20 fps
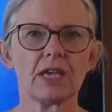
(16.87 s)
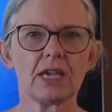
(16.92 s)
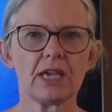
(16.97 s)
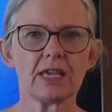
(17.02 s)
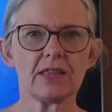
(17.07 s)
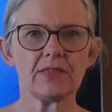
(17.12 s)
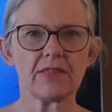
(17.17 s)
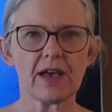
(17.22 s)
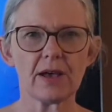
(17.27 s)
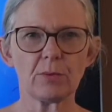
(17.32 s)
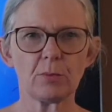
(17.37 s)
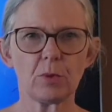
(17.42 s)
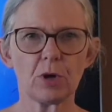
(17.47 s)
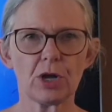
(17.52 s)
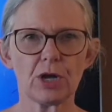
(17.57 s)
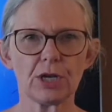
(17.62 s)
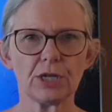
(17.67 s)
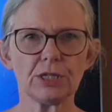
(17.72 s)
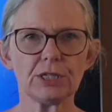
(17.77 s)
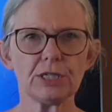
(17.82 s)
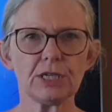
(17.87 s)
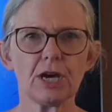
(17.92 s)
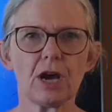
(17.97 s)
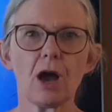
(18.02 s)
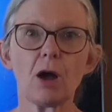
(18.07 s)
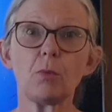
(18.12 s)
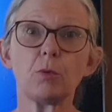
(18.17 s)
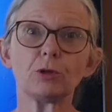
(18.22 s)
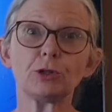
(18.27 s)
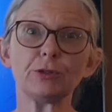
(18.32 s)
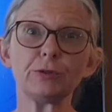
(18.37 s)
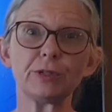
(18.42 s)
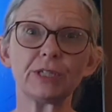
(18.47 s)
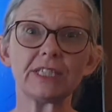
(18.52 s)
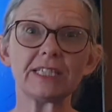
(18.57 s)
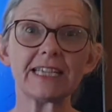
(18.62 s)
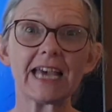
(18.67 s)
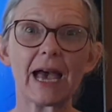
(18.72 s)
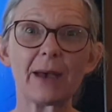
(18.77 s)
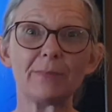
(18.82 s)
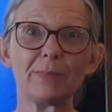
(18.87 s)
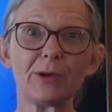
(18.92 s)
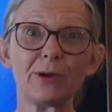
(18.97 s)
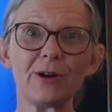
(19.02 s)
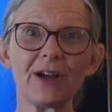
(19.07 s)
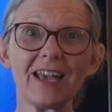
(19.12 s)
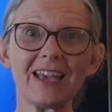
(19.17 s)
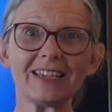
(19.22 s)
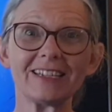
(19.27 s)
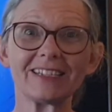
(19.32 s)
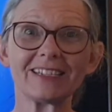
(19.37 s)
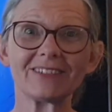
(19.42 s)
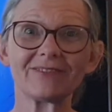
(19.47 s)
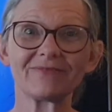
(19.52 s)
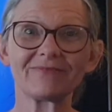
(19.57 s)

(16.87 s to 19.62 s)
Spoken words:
in that word, I want you to tap your head.